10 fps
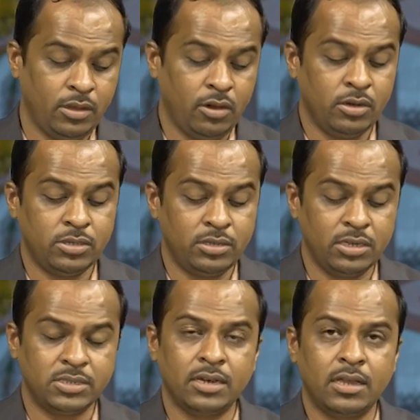
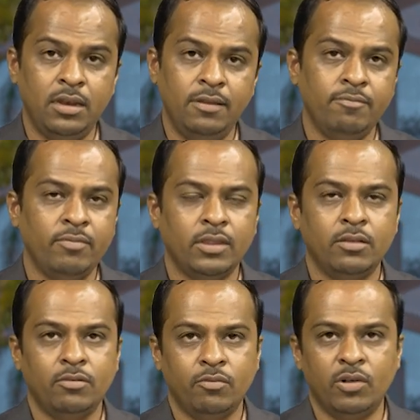Horizontal circle,
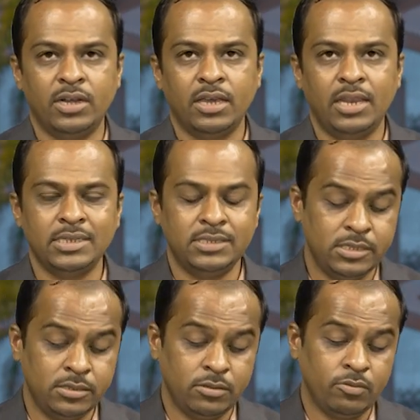vertical
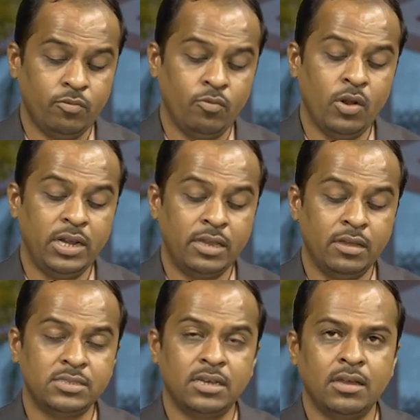axis,
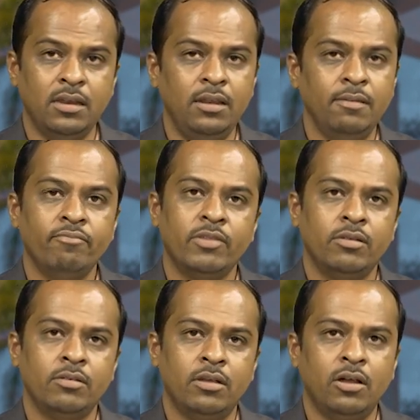vertical circle,
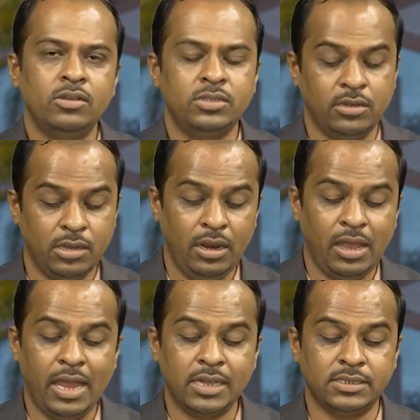horizontal
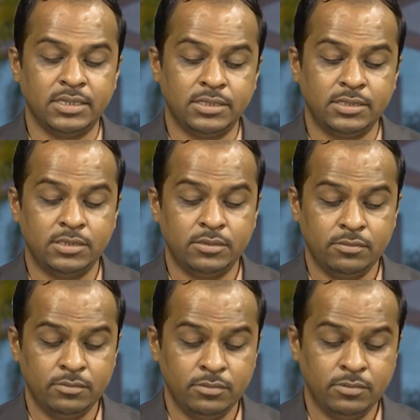axis.
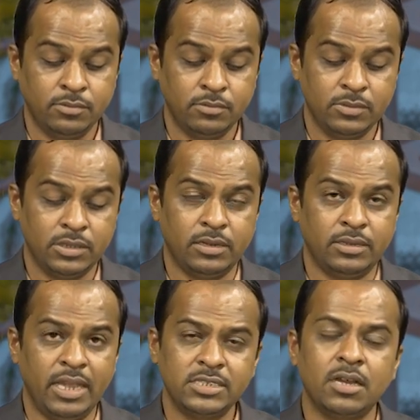
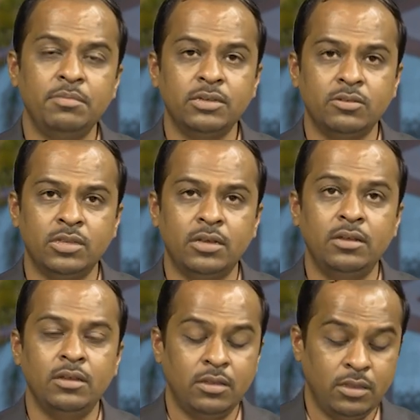Next, coming to
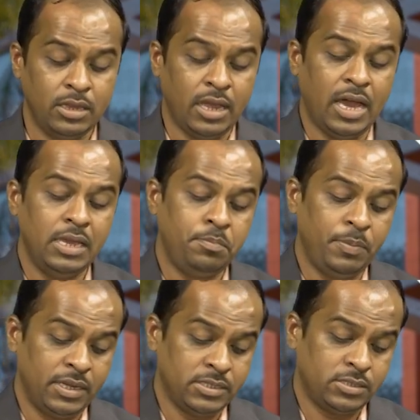the
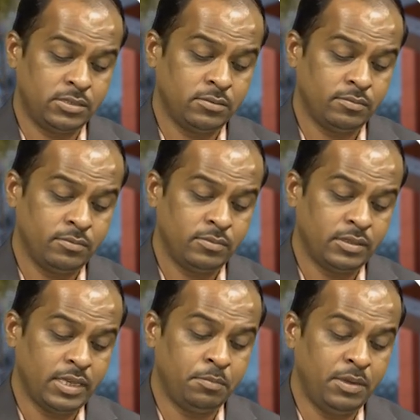eyepiece,
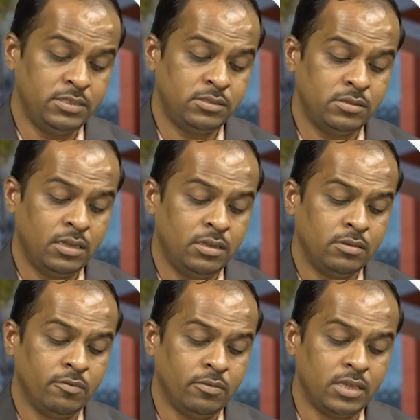that means
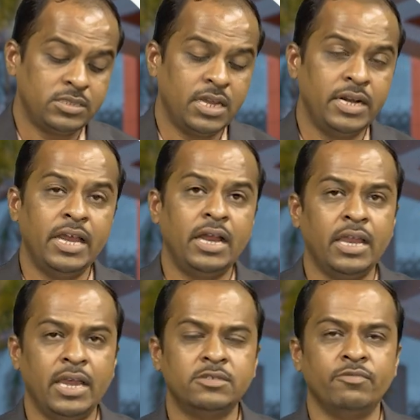the stadia
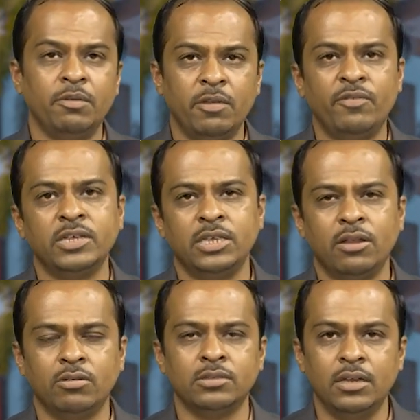hairs will be
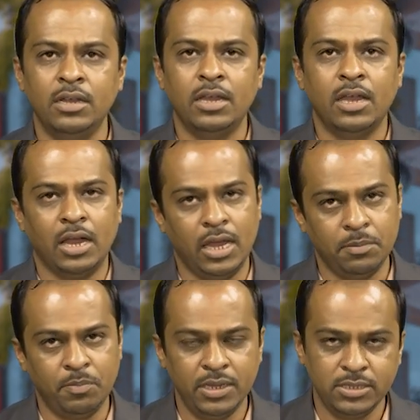fixing on the
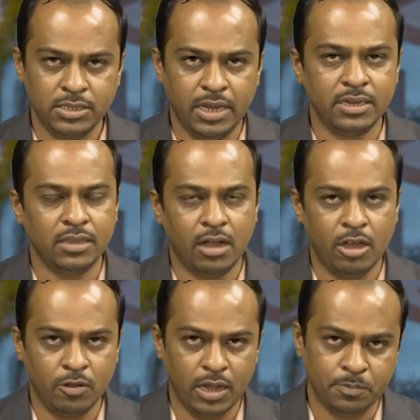eyepiece at the
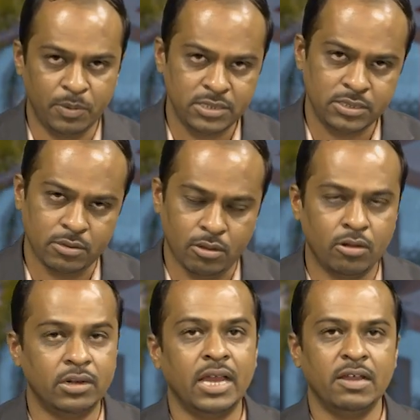eyepiece
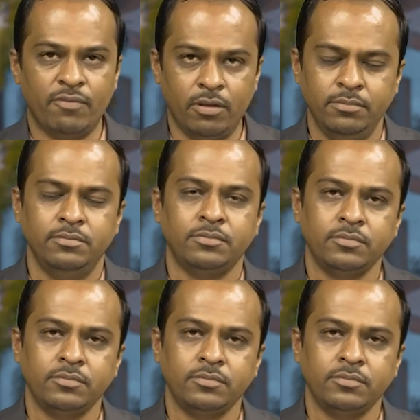or diaphragm.